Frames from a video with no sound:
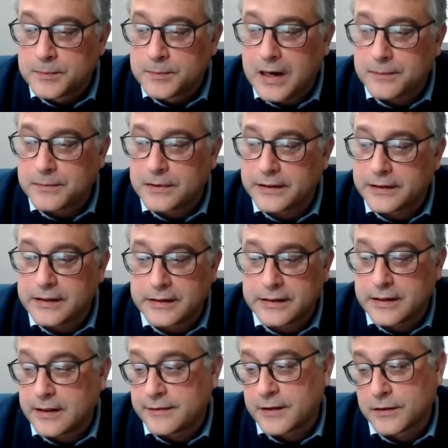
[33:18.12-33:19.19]

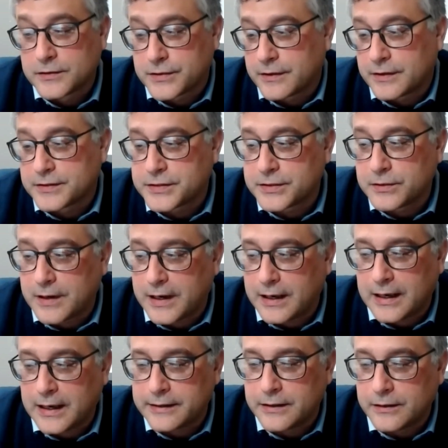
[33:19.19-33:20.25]
Probably those are the 2
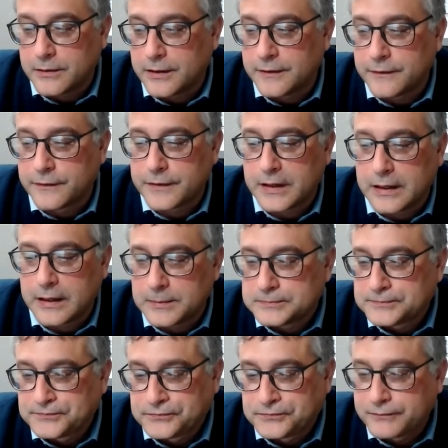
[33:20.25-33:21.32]
I know
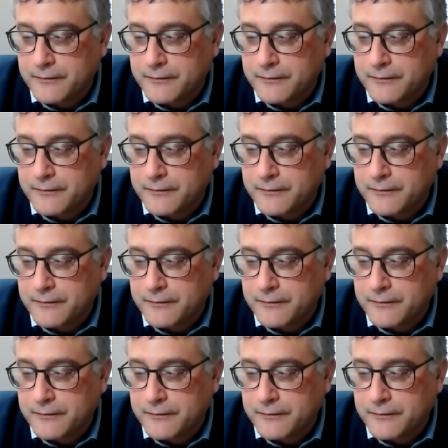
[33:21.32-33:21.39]
of.